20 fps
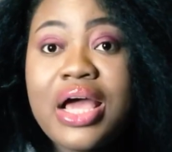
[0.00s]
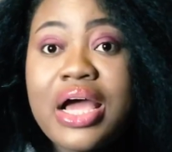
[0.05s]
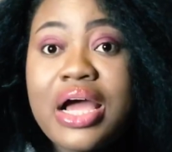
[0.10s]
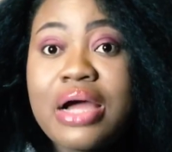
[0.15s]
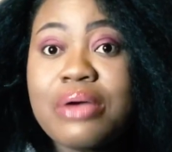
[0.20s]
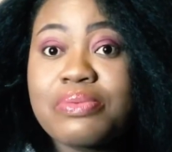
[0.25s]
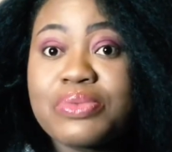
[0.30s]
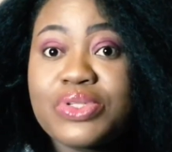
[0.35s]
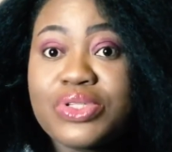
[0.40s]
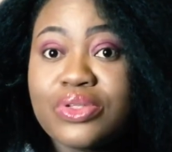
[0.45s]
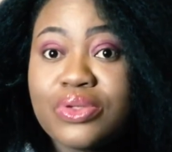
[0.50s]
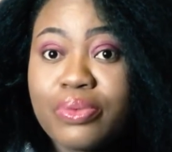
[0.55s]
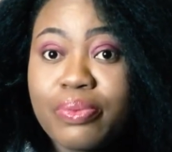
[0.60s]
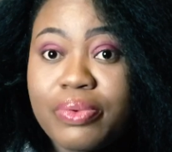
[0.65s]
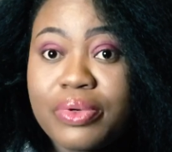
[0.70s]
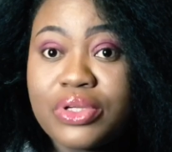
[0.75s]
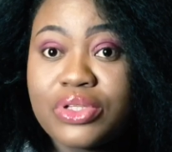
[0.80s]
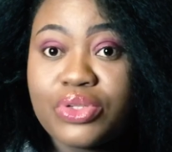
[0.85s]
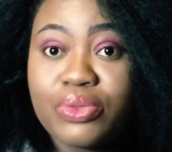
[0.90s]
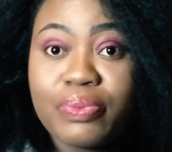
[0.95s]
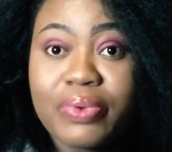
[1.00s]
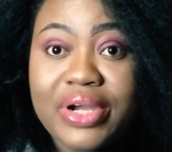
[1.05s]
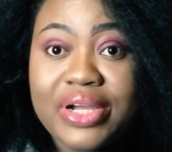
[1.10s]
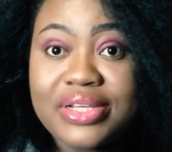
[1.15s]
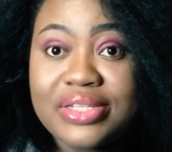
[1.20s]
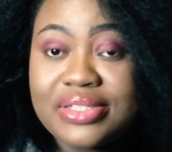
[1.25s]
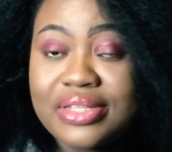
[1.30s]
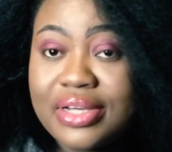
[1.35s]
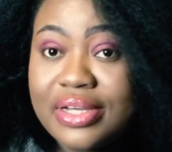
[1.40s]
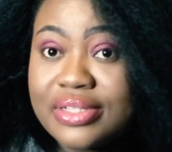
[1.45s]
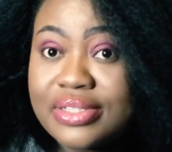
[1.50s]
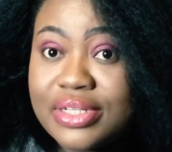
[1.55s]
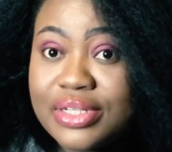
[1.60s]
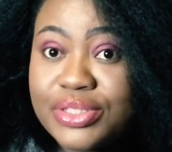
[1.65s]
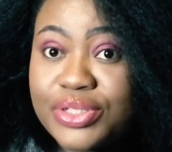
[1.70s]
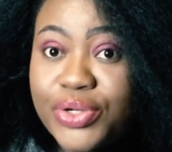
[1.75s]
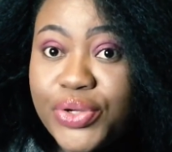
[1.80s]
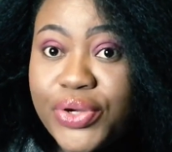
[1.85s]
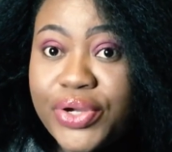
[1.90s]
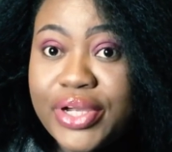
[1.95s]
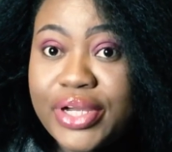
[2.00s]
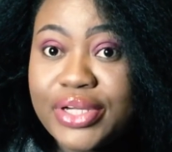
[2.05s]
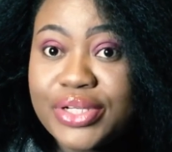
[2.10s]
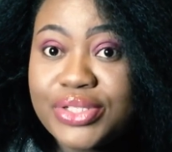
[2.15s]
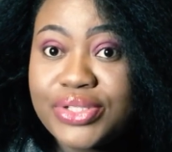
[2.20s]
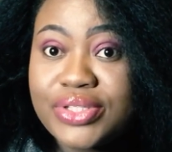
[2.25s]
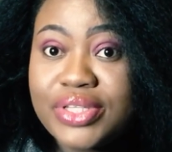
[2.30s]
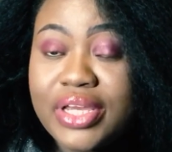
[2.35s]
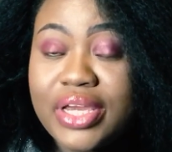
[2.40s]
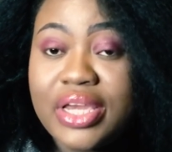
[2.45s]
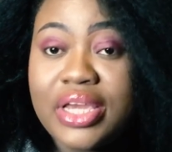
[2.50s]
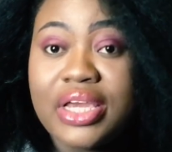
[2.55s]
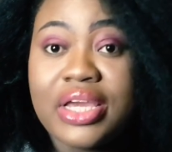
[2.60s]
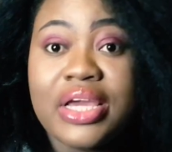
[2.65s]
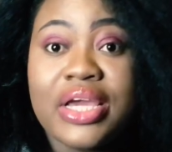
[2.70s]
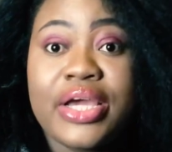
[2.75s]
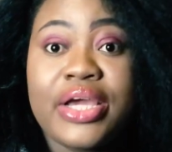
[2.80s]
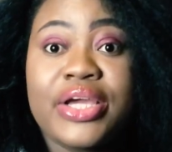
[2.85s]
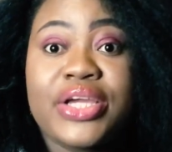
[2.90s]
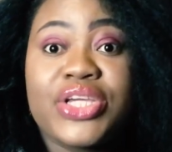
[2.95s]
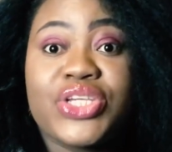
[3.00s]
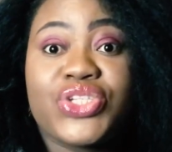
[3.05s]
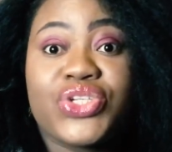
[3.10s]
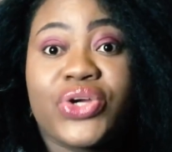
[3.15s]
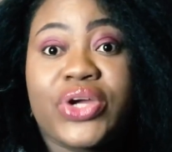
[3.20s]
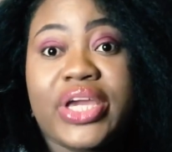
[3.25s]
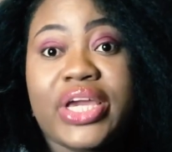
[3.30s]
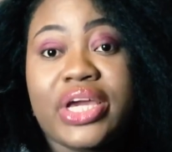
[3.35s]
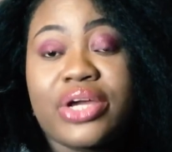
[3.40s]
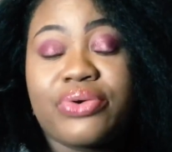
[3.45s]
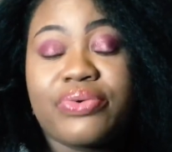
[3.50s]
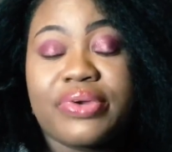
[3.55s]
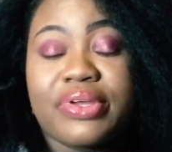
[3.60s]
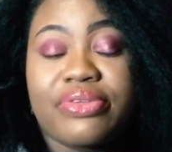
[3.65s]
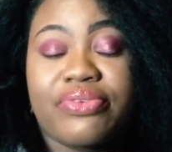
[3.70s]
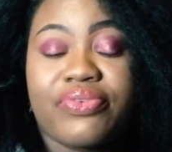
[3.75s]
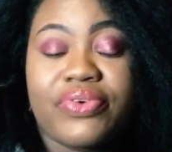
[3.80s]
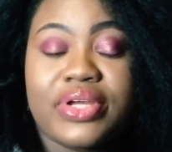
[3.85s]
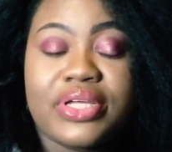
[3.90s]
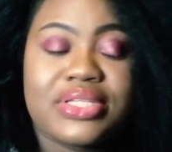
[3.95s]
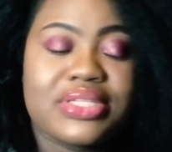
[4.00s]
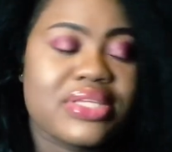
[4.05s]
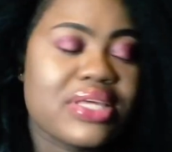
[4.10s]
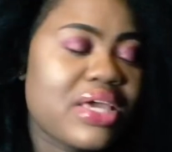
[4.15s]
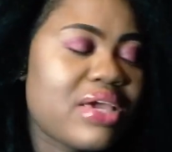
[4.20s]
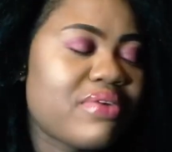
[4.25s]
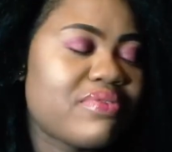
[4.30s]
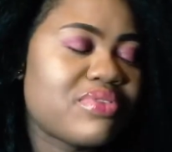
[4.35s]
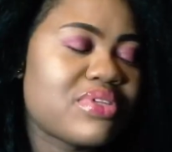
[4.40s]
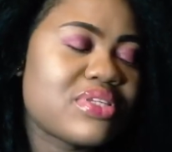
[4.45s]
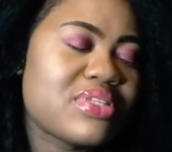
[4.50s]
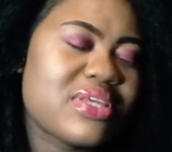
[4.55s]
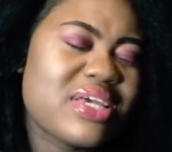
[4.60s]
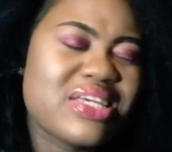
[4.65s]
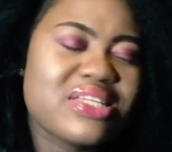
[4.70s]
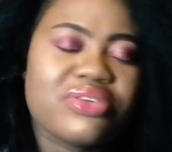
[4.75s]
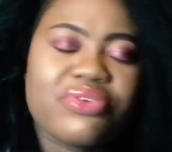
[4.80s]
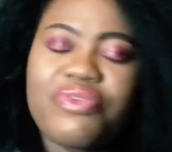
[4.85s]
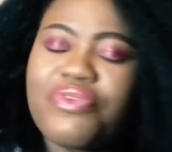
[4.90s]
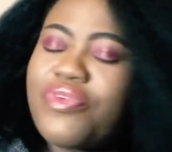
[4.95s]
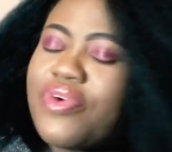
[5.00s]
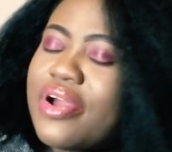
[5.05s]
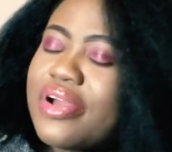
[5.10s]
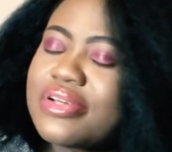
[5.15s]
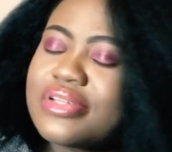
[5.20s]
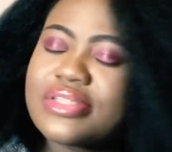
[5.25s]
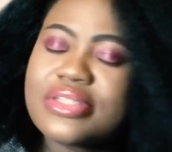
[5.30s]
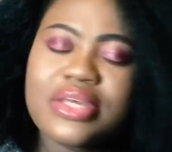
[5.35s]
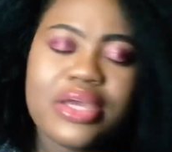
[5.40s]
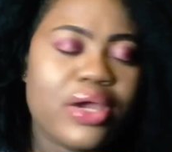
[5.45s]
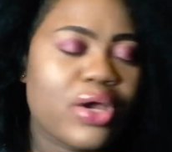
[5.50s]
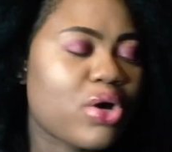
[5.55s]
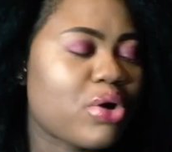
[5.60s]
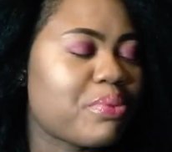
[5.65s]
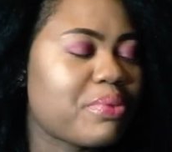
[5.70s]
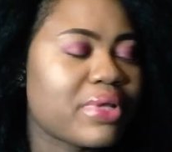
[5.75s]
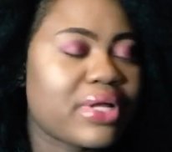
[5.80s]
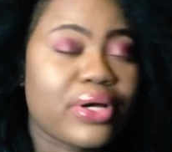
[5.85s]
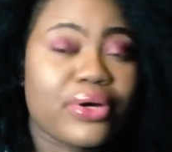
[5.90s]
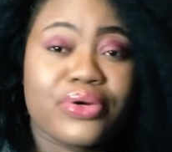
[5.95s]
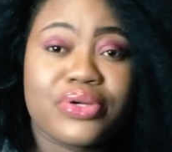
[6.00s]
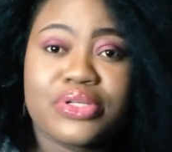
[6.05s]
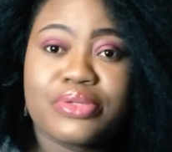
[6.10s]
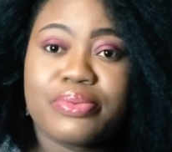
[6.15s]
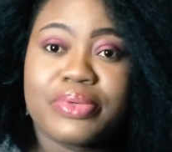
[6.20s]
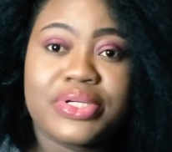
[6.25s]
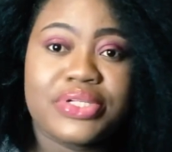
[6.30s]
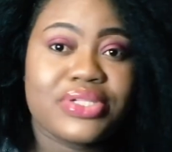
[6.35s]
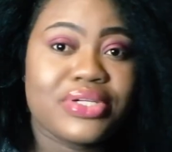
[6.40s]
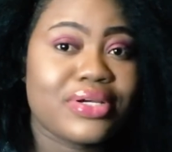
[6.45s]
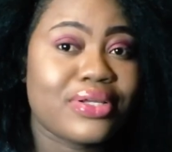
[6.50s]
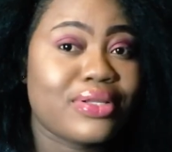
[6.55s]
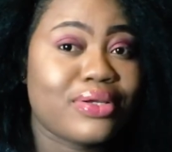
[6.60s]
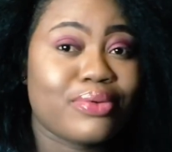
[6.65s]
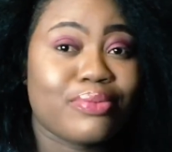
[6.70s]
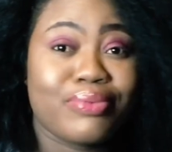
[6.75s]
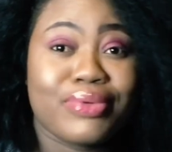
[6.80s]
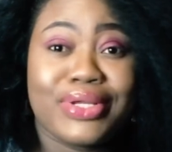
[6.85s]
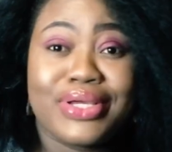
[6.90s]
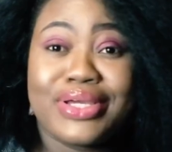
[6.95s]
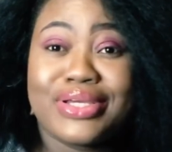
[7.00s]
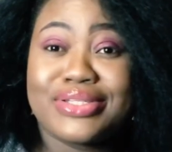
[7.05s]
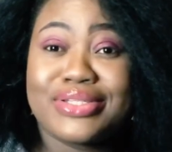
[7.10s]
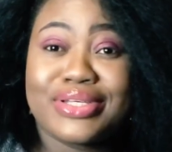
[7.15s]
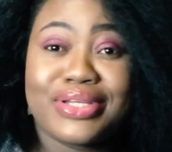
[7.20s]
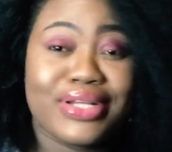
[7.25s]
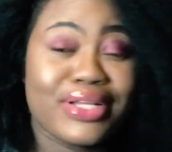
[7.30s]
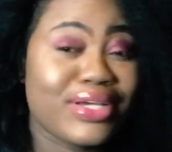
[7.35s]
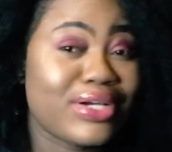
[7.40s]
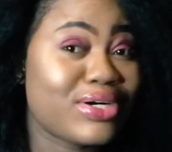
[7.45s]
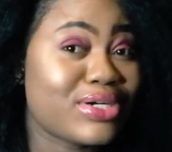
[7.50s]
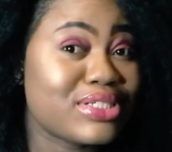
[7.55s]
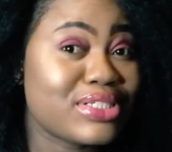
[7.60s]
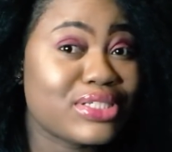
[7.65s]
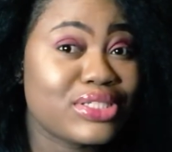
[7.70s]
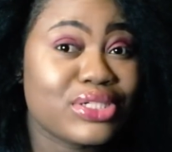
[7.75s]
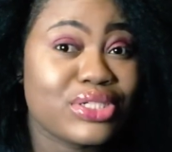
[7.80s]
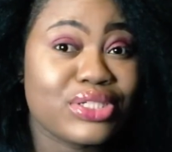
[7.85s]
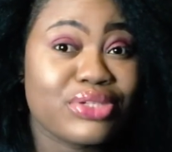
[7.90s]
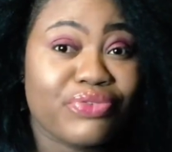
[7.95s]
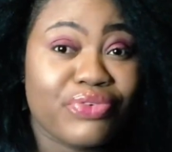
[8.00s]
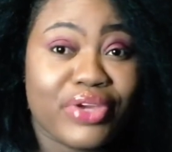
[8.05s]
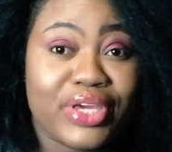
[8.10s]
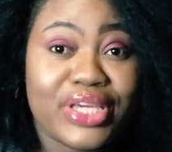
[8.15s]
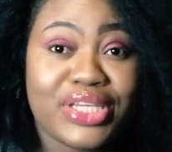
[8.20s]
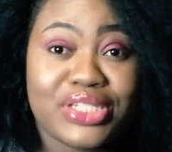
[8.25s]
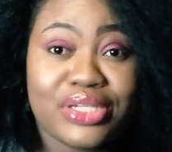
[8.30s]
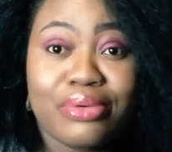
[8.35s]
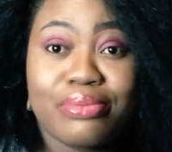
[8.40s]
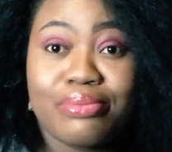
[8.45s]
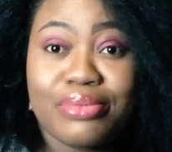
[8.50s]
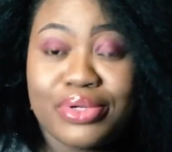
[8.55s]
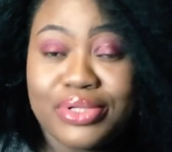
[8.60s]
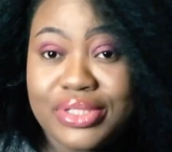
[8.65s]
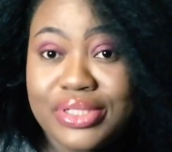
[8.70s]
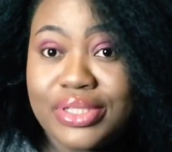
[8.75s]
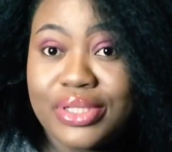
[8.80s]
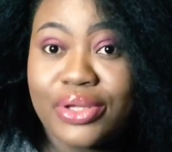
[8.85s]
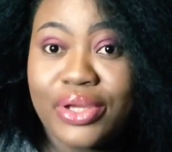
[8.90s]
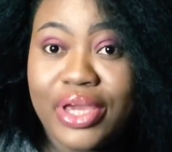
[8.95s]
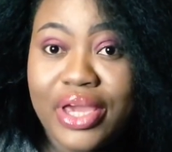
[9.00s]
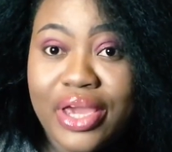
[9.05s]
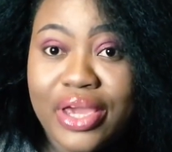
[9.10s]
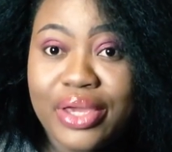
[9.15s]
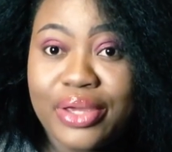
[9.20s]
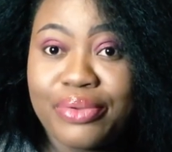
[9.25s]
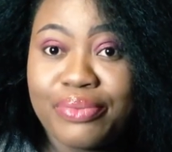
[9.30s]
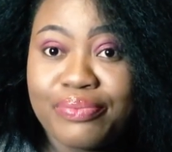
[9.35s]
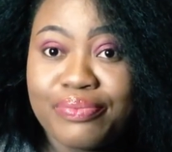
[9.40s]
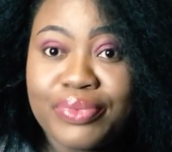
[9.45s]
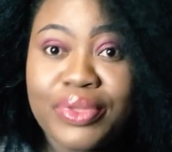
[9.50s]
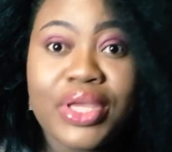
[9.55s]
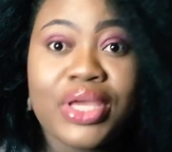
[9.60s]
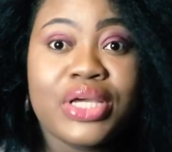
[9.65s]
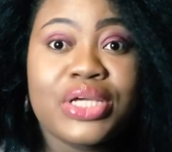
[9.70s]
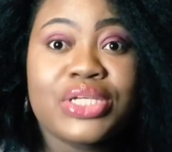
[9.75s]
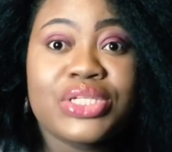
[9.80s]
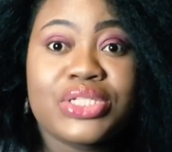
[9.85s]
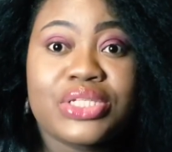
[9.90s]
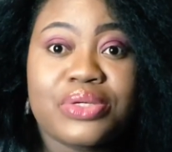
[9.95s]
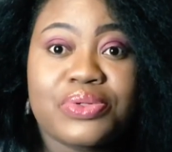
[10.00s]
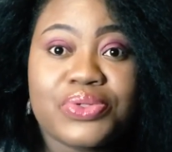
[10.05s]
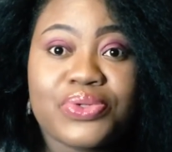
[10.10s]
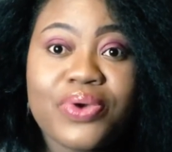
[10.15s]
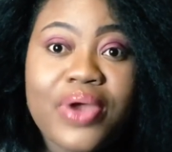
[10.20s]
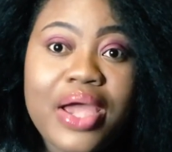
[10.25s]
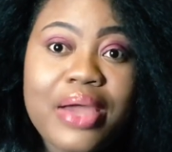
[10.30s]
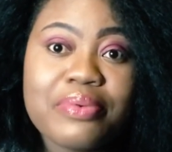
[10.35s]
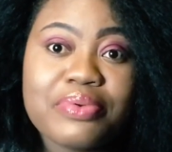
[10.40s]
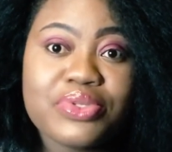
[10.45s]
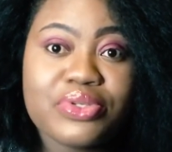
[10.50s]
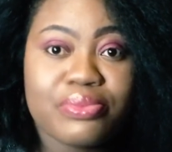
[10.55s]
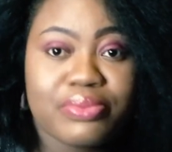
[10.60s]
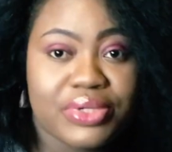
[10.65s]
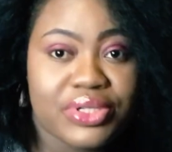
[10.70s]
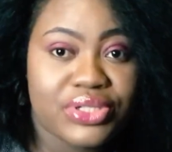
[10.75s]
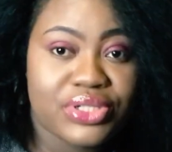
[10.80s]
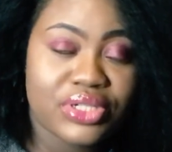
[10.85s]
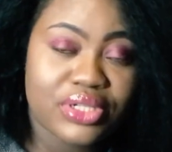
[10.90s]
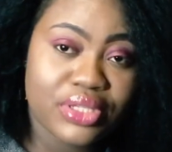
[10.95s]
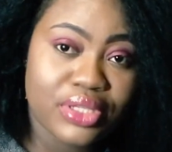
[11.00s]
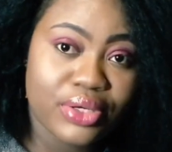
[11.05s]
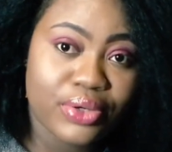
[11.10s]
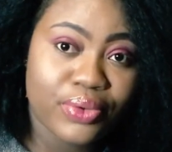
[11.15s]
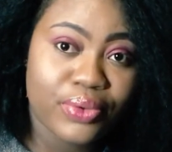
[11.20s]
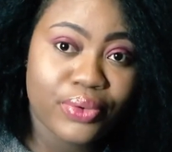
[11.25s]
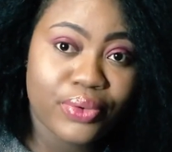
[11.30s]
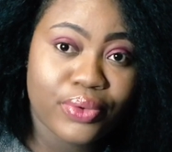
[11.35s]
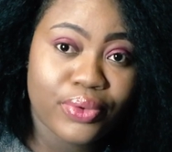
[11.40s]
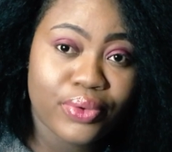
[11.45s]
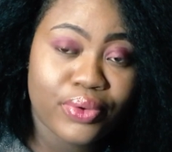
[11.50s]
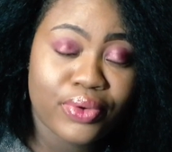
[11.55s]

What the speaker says: I'm super duper excited that you're here today. Is your girl Great Faith? If today is your first time coming across my channel, please click on the notification button, okay? Subscribe to my channel